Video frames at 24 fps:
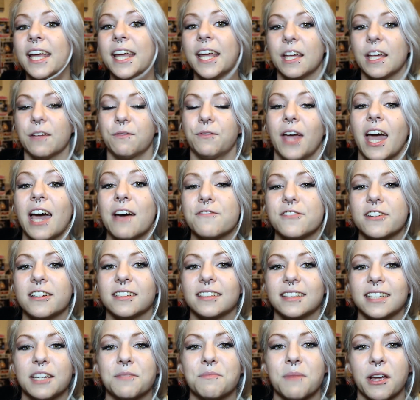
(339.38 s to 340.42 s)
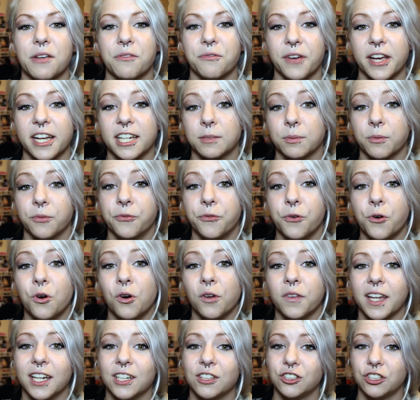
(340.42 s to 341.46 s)
If you haven't seen my face
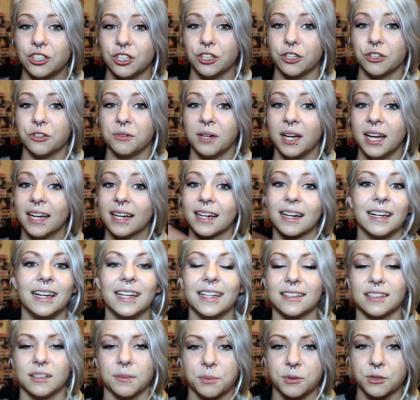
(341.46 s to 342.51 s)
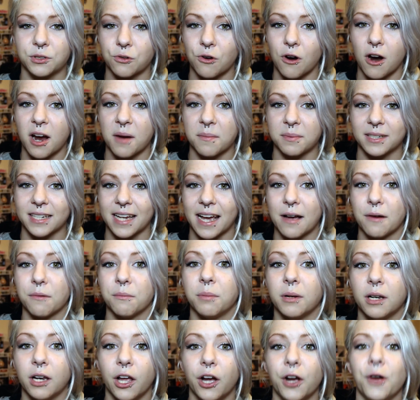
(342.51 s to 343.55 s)
before, then do click subscribe down
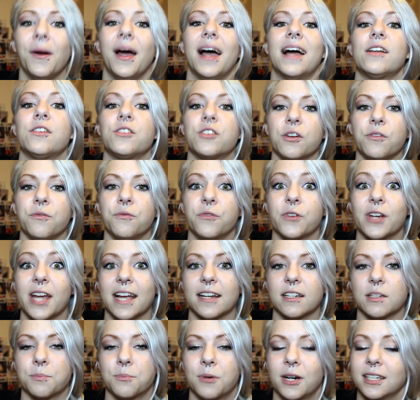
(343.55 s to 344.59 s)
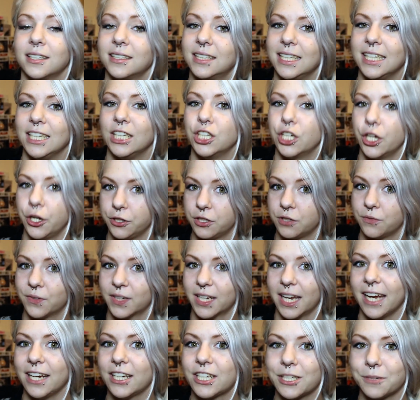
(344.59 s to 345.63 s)
below, and don't forget to press the
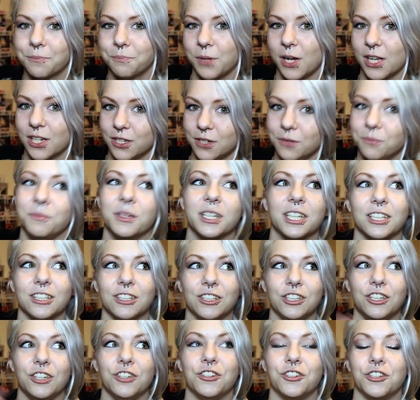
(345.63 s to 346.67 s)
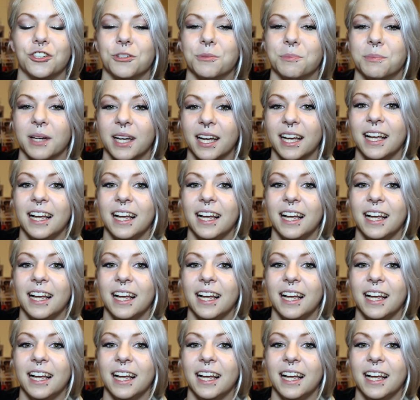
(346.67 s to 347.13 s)
notification button, because YouTube